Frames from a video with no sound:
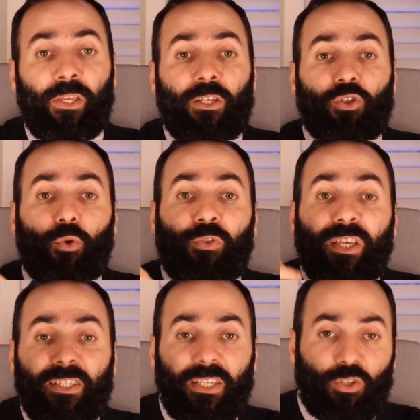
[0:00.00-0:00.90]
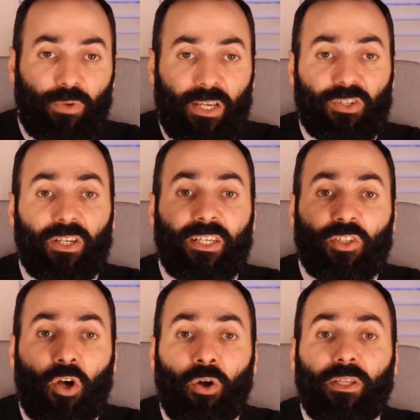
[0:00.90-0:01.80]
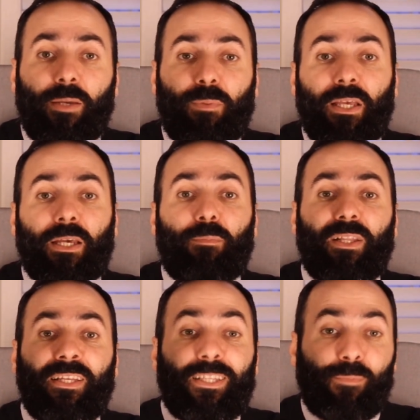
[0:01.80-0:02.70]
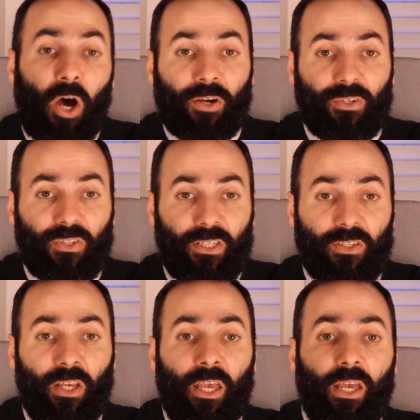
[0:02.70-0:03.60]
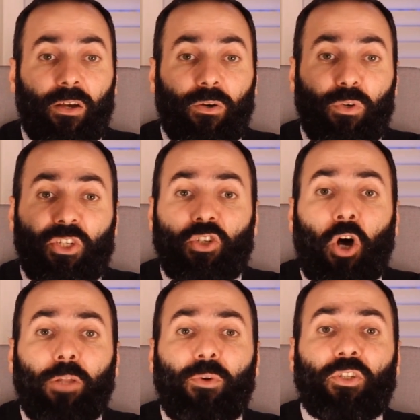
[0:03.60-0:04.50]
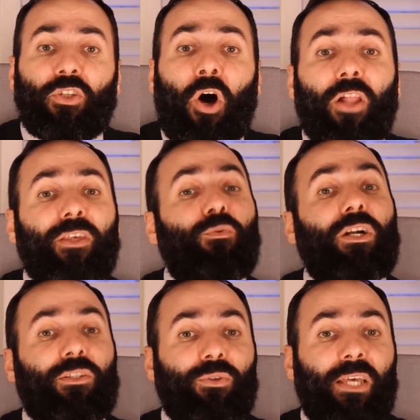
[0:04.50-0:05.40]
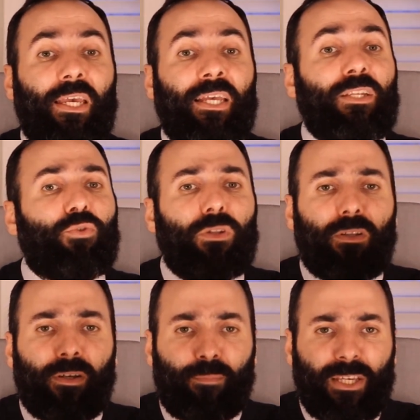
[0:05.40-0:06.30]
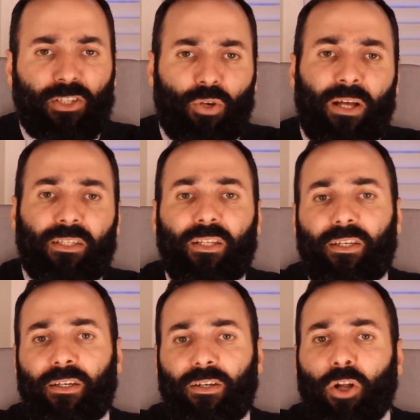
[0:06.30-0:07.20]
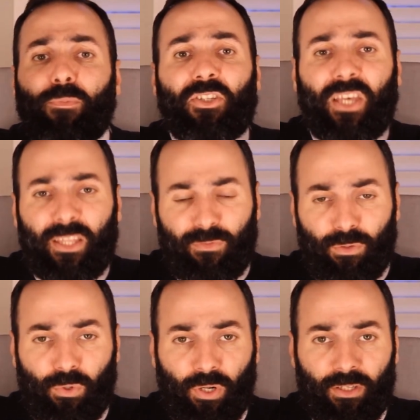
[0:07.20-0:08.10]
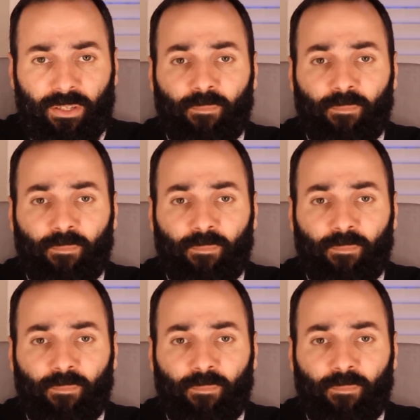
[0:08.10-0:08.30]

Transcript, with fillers: So this situation is only applicable in democracies, uh, which is almost all the world today, and it will uh, be so until uh, almost the end of the world.